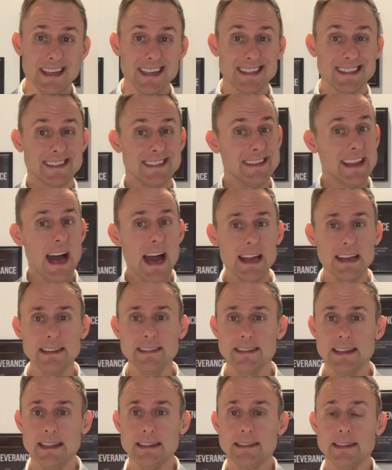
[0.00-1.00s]
it's not as
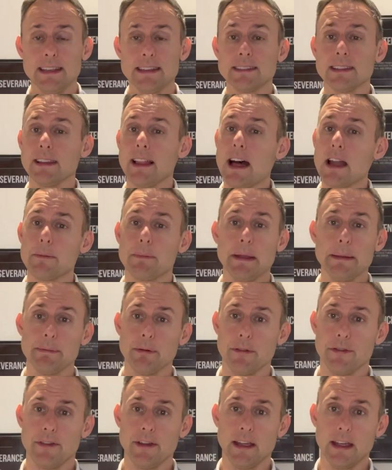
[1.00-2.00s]
easy as a lot of people
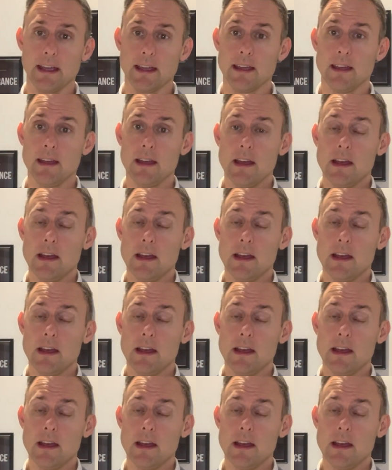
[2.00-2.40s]
think.